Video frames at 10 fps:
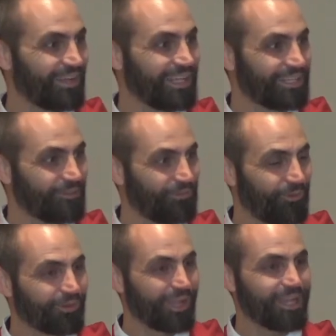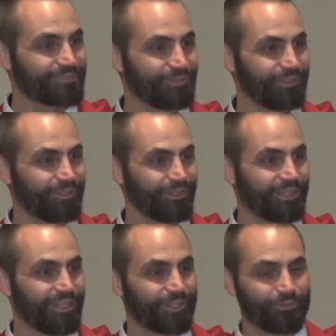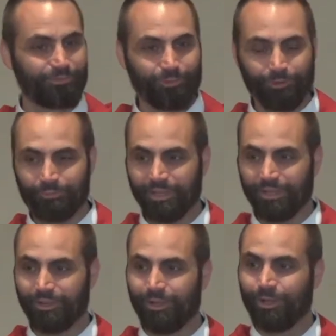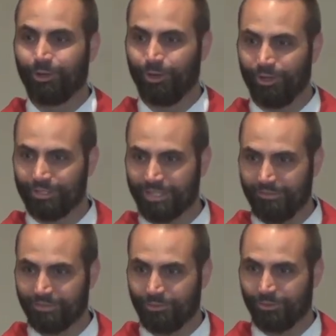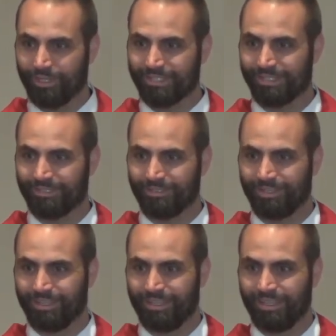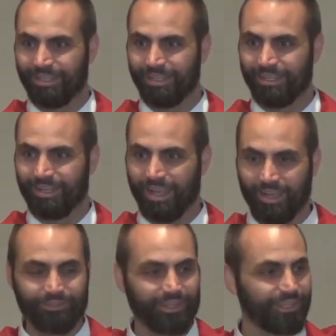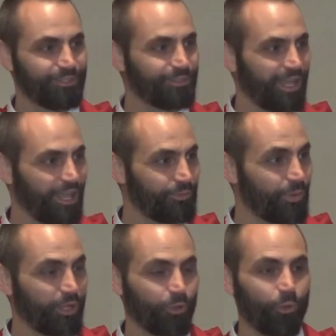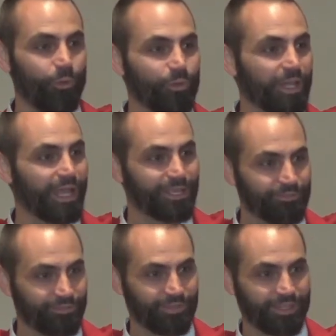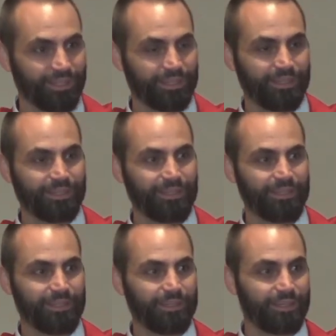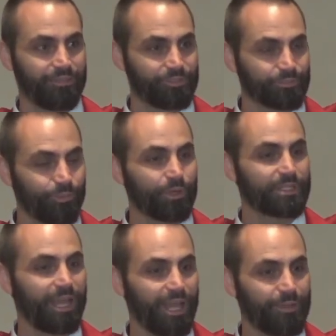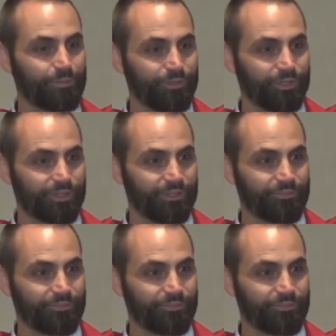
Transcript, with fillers: we need the full gospel, Lord, the full meal, all seven courses, Lord. Everything you got. We want your whole life. Give us more time, Lord.